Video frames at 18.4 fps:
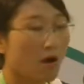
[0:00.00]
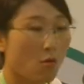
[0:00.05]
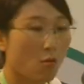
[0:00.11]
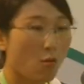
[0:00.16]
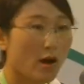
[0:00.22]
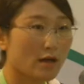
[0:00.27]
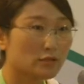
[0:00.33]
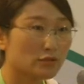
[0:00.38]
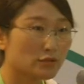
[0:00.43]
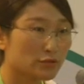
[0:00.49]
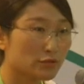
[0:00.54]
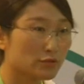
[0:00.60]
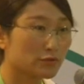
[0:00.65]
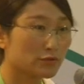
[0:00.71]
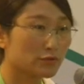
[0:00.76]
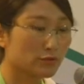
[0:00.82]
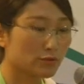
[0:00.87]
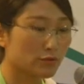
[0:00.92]

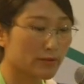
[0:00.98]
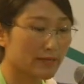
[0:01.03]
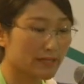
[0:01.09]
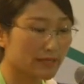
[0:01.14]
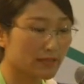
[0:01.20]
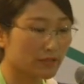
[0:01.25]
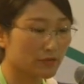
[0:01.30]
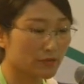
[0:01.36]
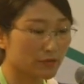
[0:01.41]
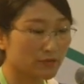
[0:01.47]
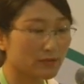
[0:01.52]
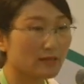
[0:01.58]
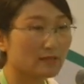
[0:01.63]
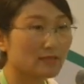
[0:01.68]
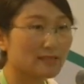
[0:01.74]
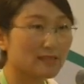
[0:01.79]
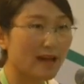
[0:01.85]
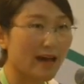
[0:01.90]

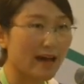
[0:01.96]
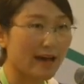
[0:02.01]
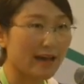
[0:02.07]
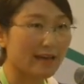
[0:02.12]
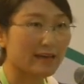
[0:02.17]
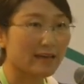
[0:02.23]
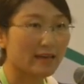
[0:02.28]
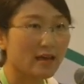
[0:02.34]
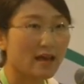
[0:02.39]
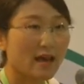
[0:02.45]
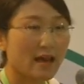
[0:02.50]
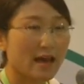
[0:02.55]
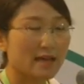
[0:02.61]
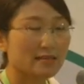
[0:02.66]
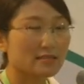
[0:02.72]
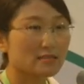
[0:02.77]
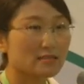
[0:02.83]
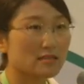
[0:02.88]
1223/2009
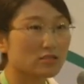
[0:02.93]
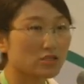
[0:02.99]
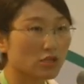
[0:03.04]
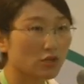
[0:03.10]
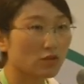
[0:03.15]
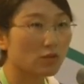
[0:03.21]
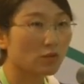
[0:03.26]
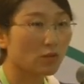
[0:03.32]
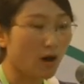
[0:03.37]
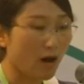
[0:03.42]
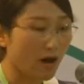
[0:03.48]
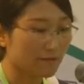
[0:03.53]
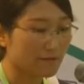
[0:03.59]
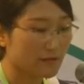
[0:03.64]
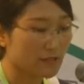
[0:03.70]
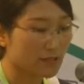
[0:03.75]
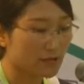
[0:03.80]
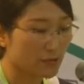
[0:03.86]
and the role
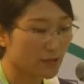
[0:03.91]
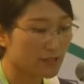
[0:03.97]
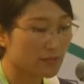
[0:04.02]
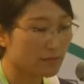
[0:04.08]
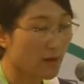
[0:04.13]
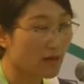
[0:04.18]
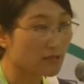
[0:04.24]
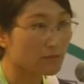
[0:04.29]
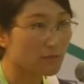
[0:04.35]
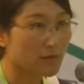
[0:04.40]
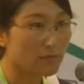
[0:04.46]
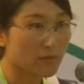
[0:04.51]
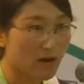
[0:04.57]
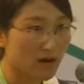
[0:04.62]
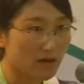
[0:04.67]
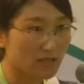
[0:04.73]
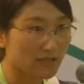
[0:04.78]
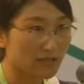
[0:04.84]
of the responsible
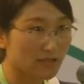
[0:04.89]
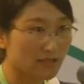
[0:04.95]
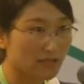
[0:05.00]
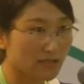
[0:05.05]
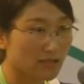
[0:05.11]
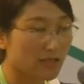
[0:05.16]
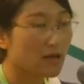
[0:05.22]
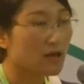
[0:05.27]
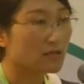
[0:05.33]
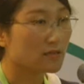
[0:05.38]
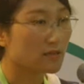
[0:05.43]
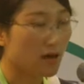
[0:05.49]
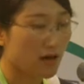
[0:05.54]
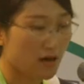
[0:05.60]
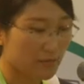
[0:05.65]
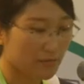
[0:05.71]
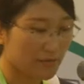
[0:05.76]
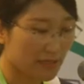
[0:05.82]
person, the
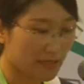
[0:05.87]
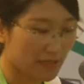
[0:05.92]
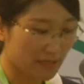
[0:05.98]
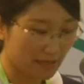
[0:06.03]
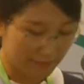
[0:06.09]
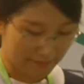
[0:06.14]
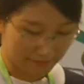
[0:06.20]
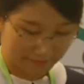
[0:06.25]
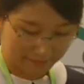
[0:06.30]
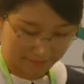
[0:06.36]
RP.